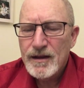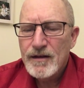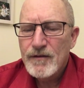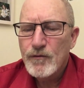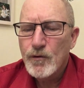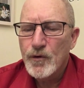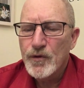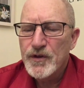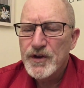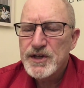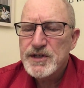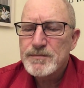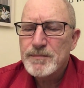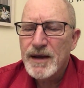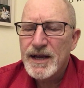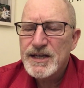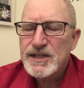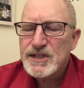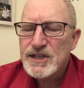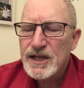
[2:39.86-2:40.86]
For this
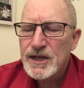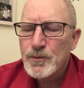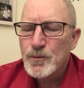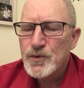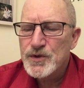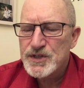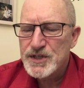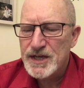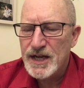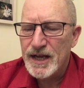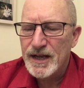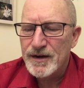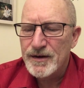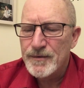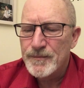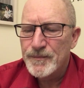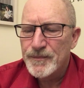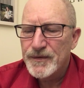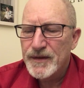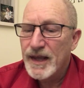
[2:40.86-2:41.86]
my son was dead
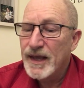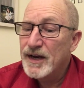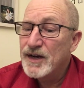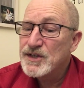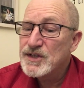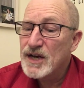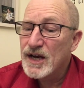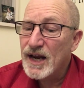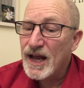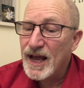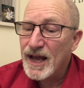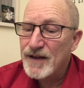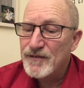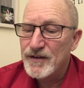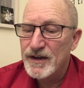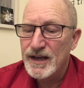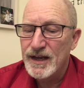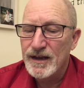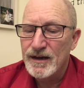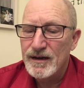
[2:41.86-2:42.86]
and is alive
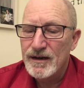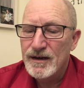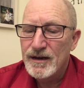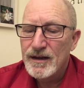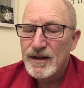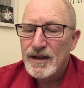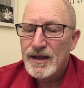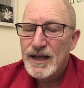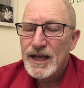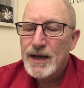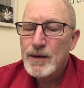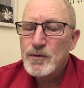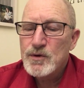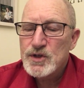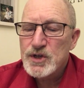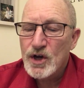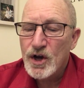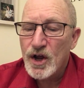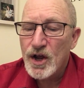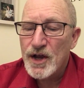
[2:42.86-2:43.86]
again. He
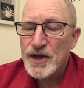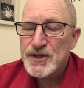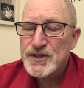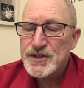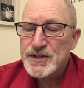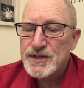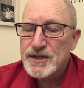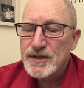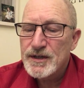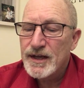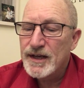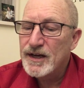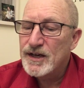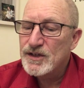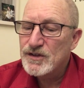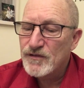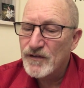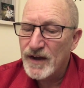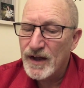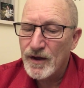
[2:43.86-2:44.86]
was lost and
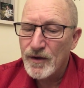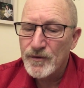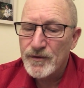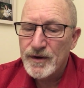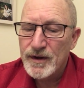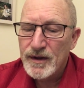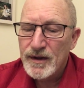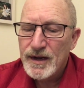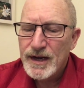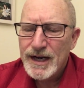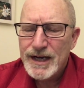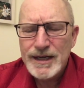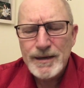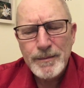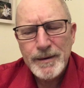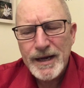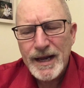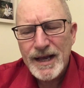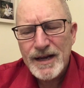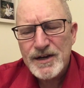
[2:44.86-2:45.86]
is found.' And they
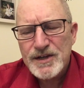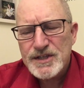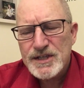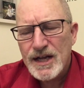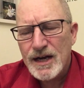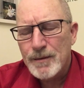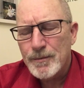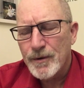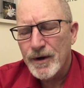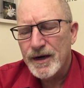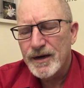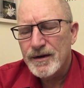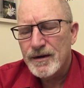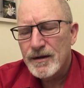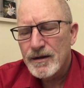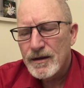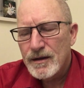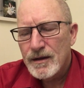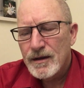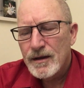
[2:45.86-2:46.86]
began to celebrate.
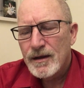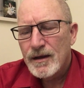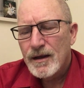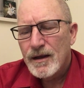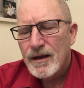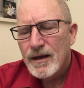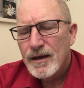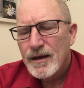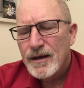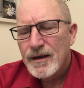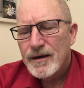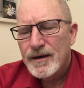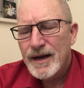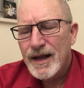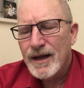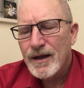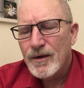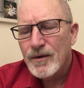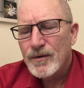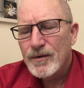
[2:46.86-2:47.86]

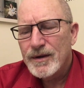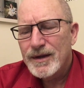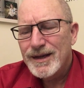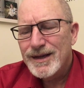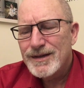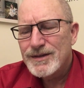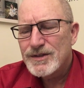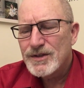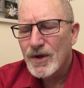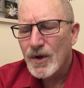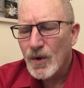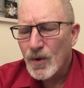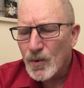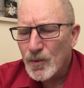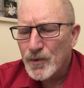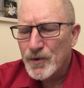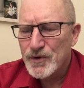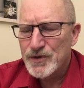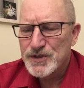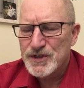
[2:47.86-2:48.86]
Now his
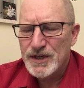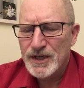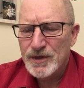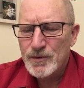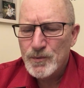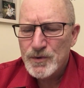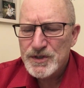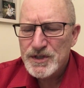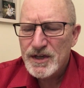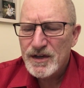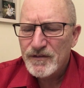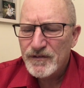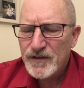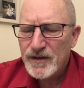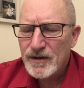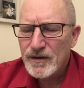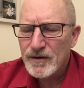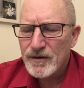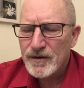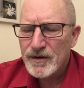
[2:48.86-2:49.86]
older son was in the
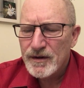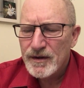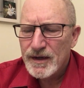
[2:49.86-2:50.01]
field.